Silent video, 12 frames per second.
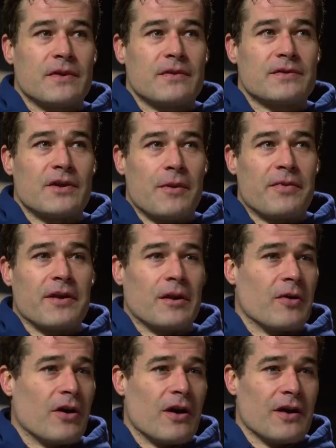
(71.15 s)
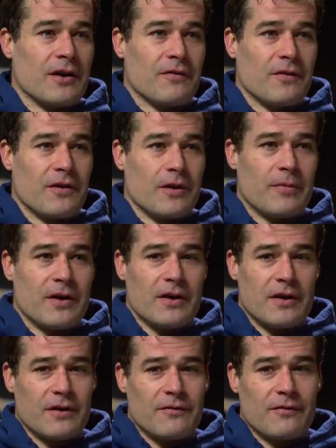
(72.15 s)
stop thinking about hockey for a little bit
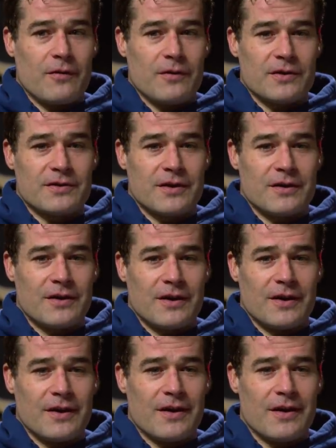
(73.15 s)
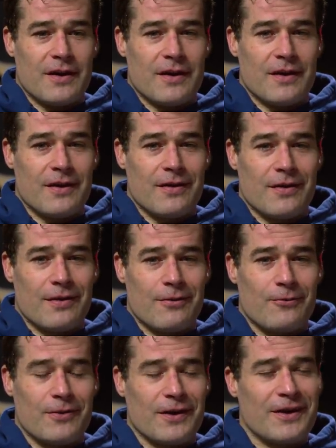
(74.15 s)
and focus on
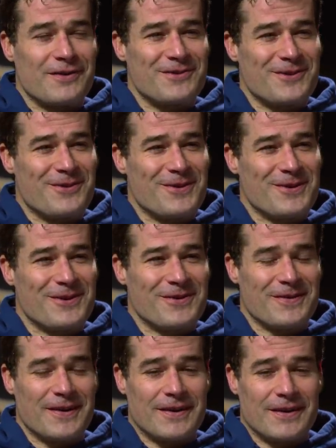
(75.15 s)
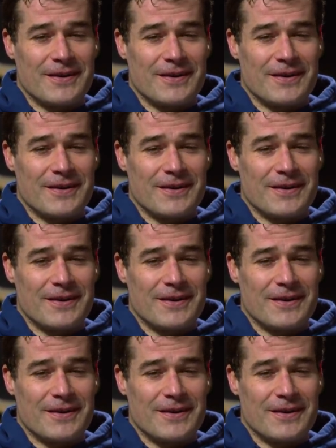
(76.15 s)
what the kids are doing and